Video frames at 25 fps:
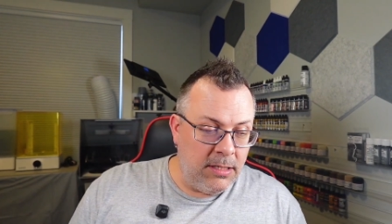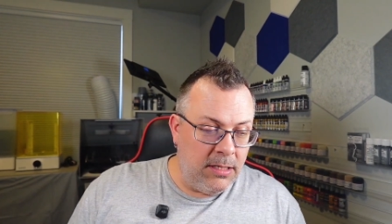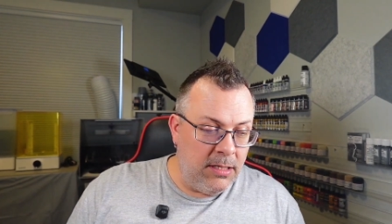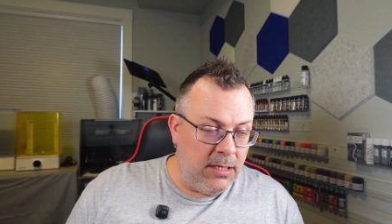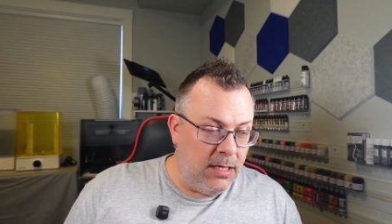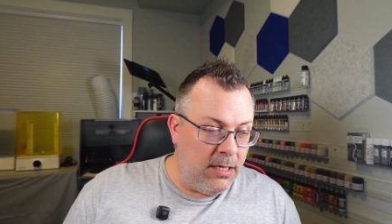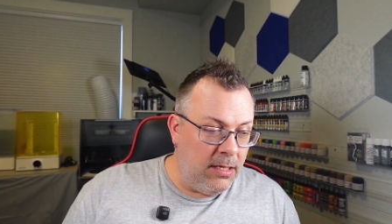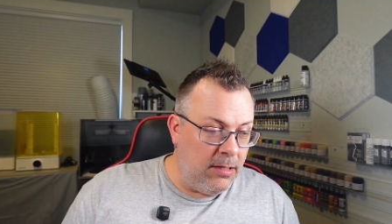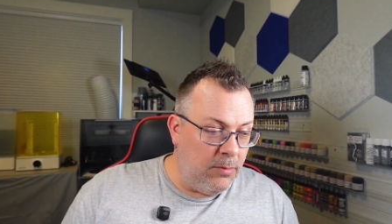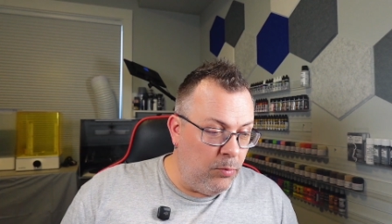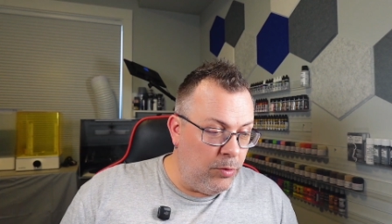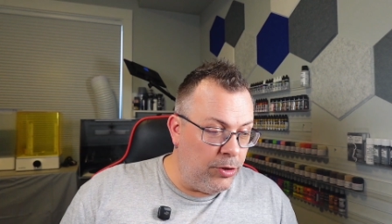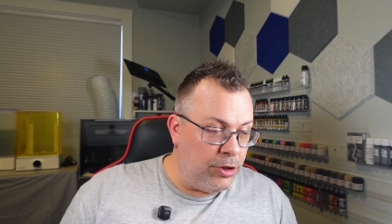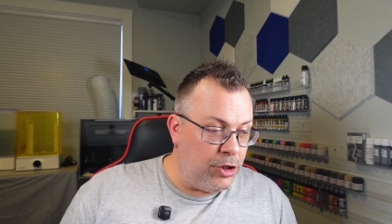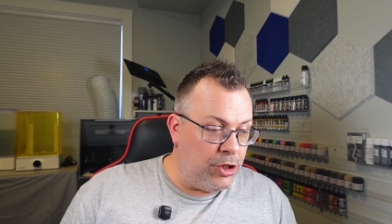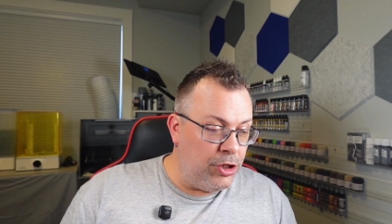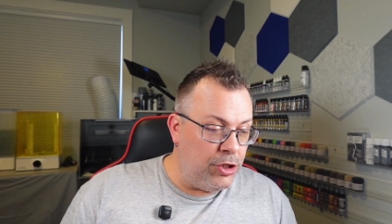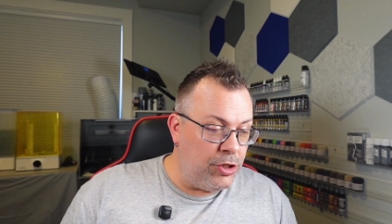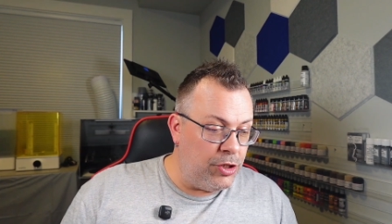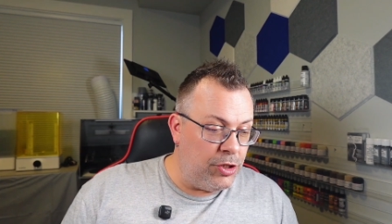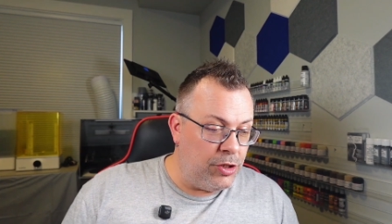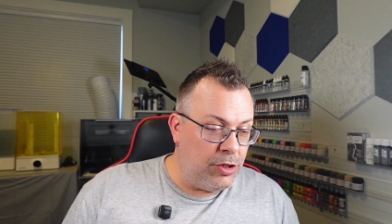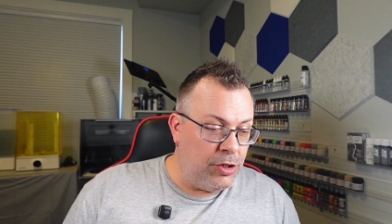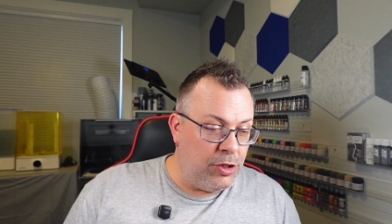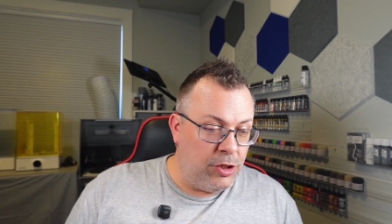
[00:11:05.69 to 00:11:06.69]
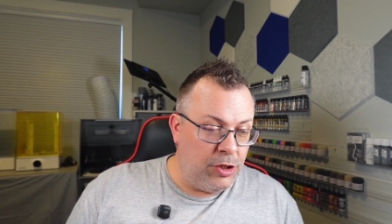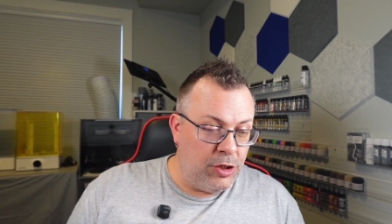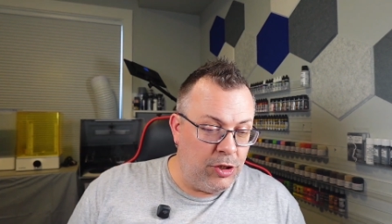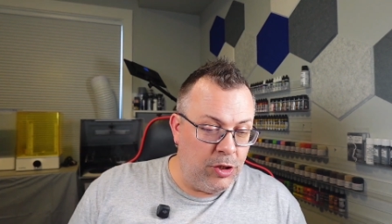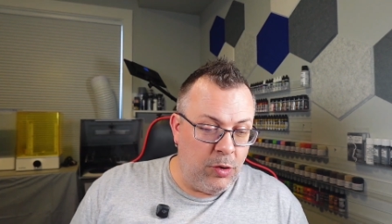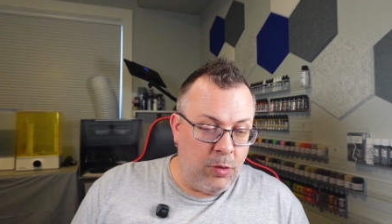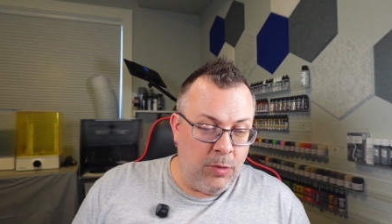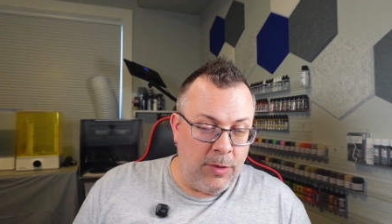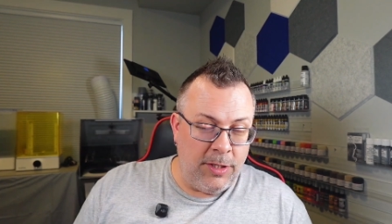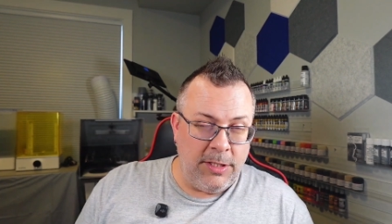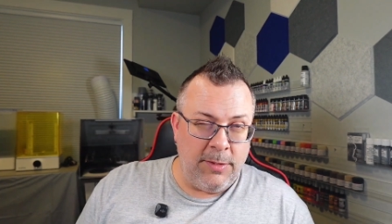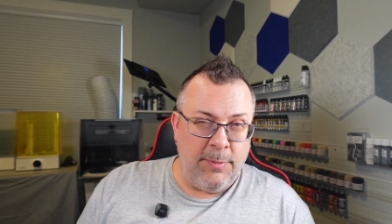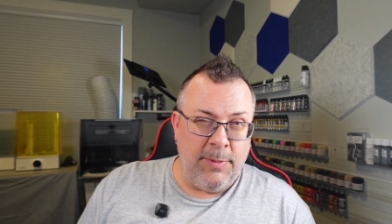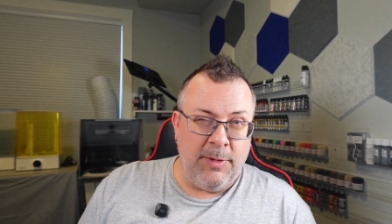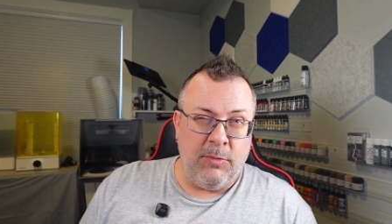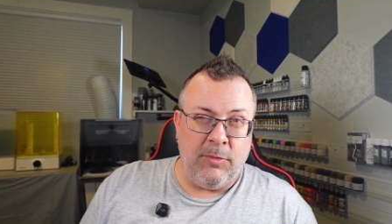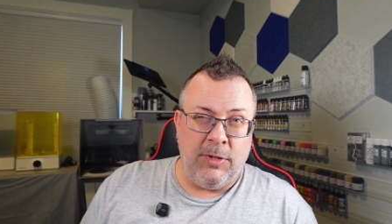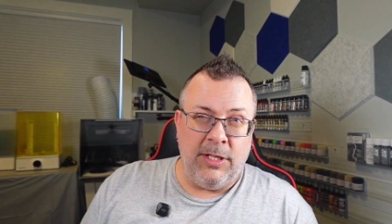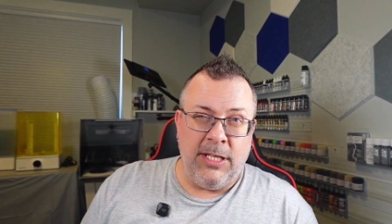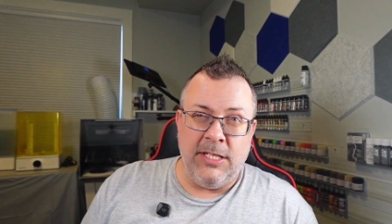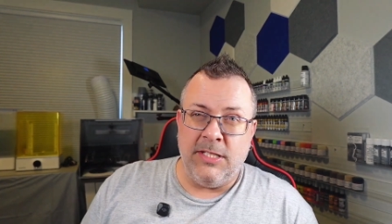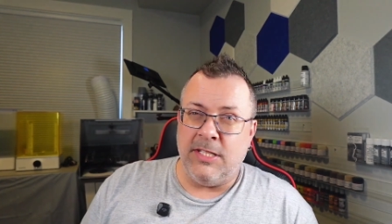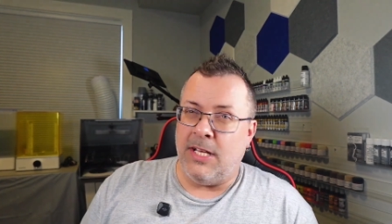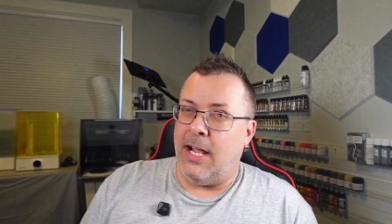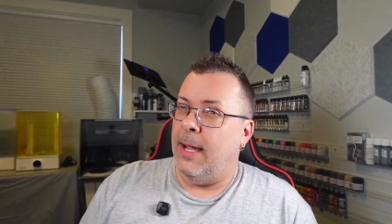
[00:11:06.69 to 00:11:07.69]
which is going to be
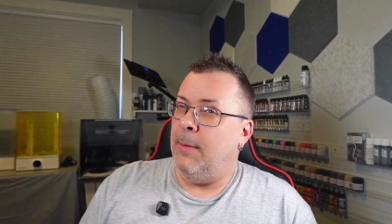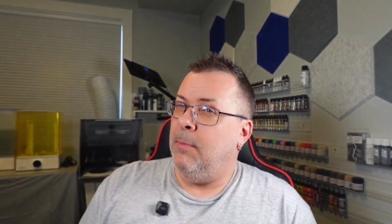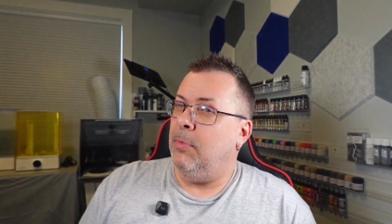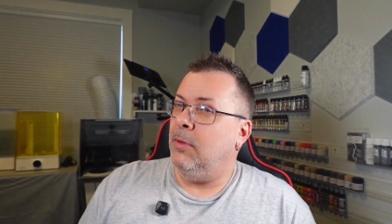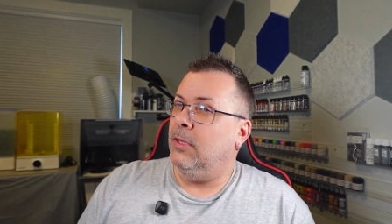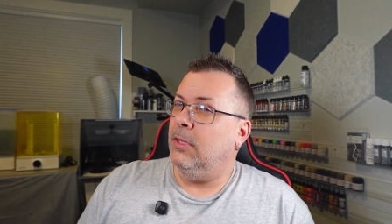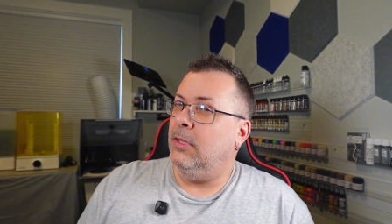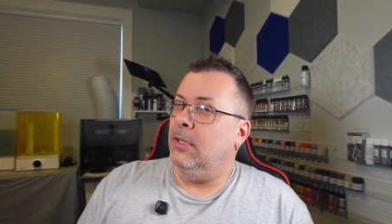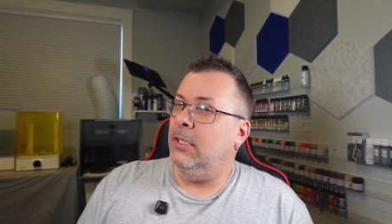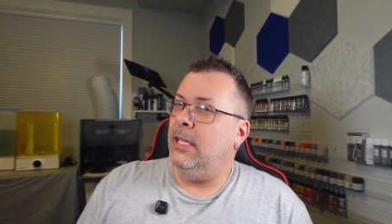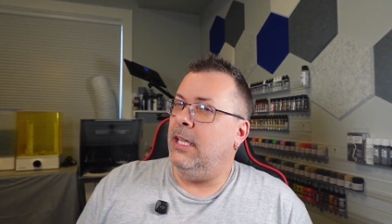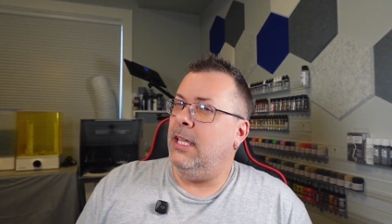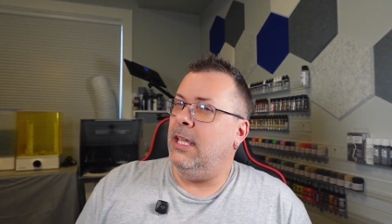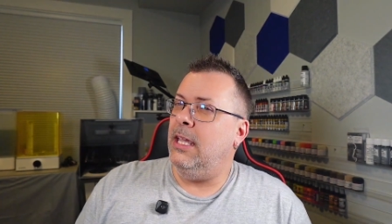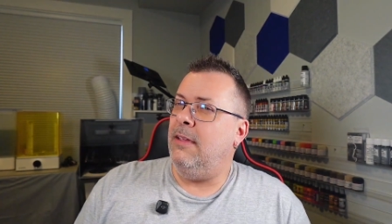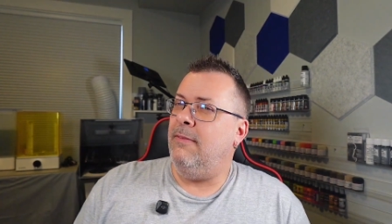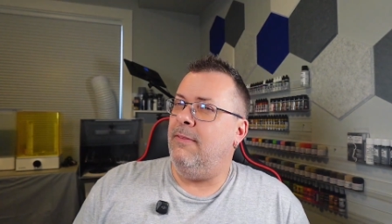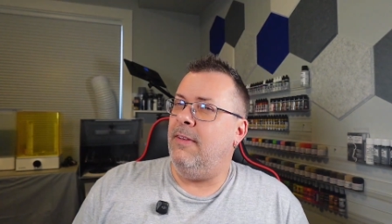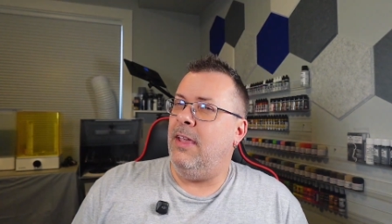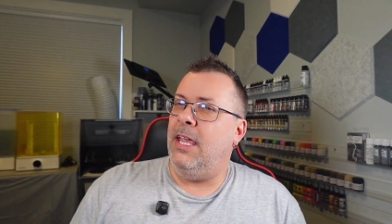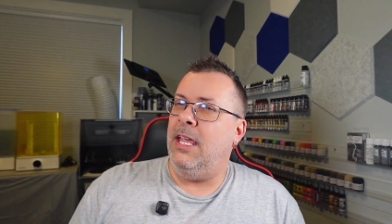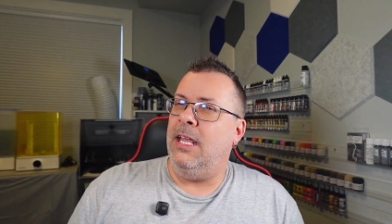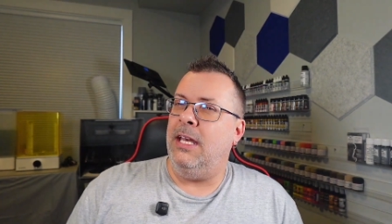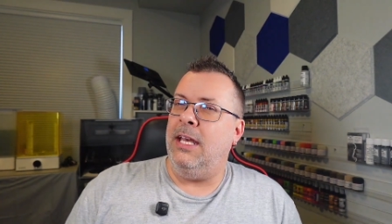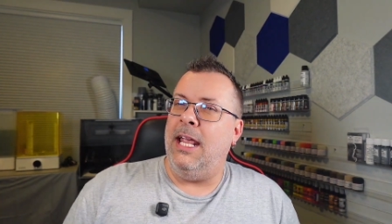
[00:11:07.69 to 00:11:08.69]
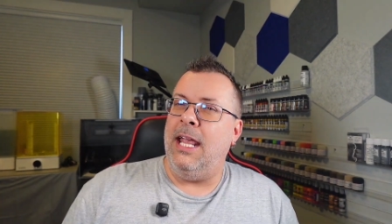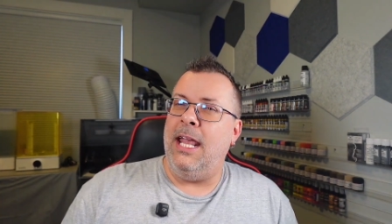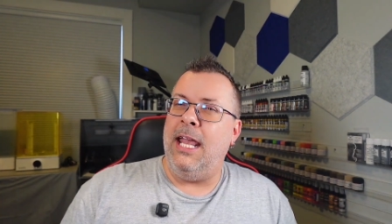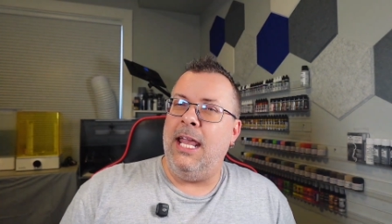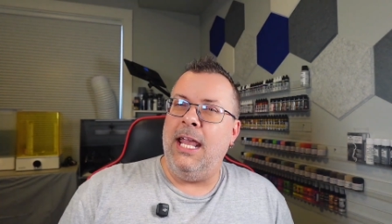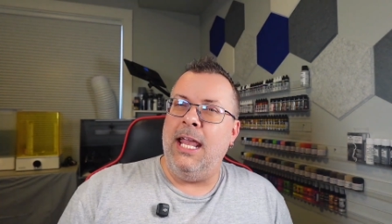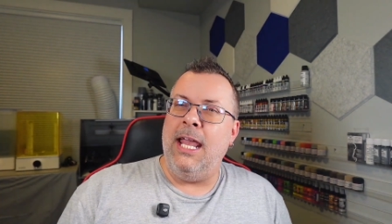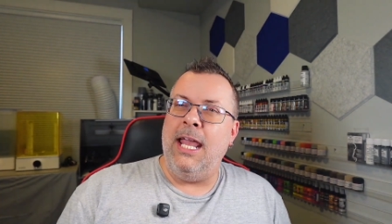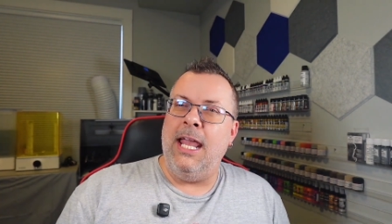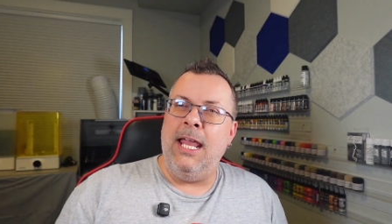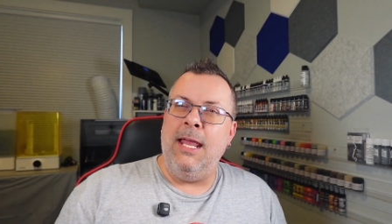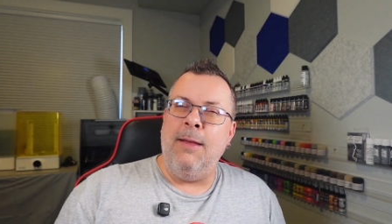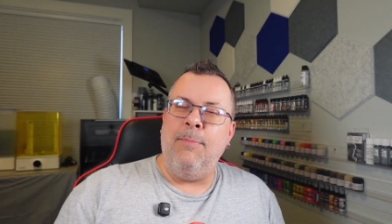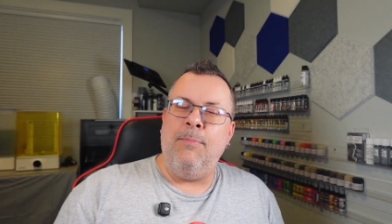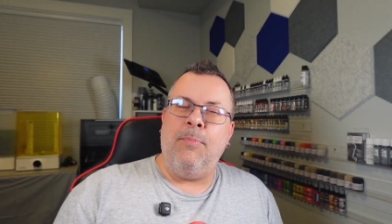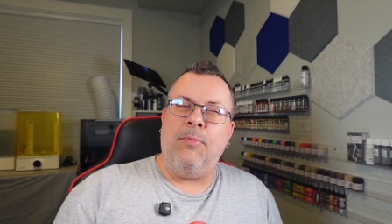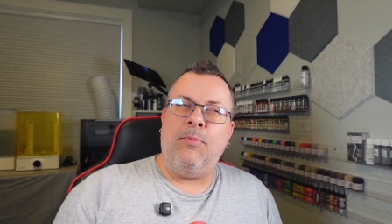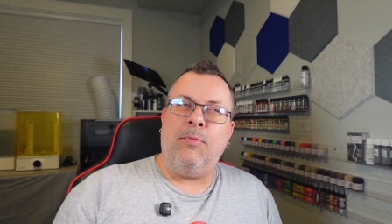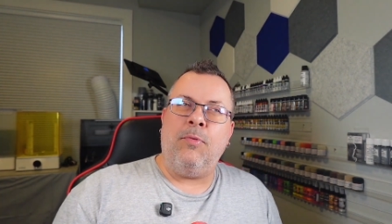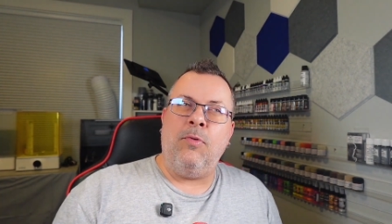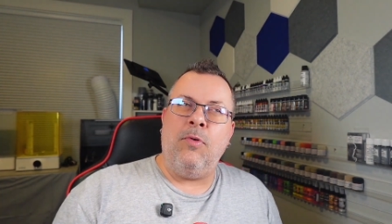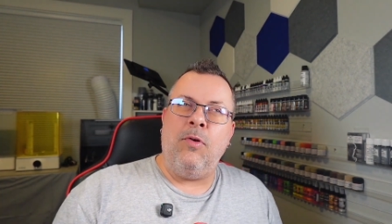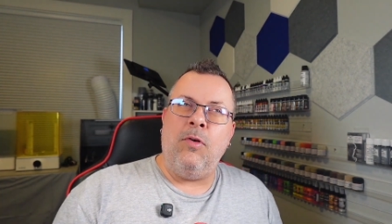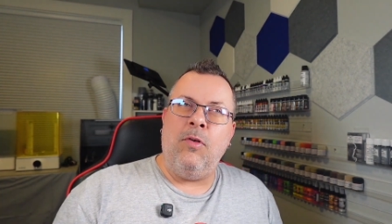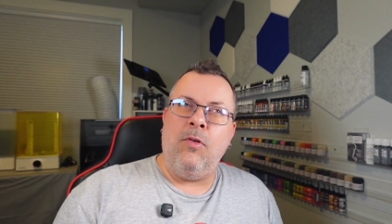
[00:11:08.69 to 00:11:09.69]
released, I believe, in
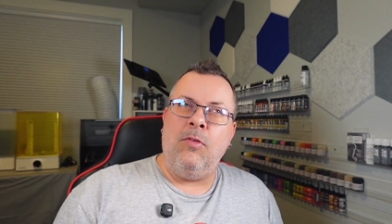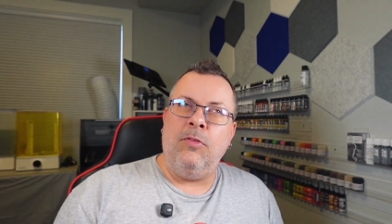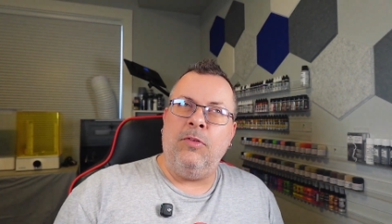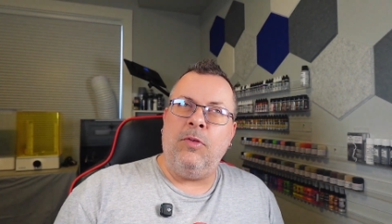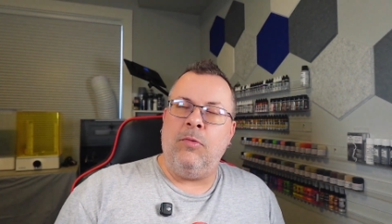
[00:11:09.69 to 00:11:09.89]
April.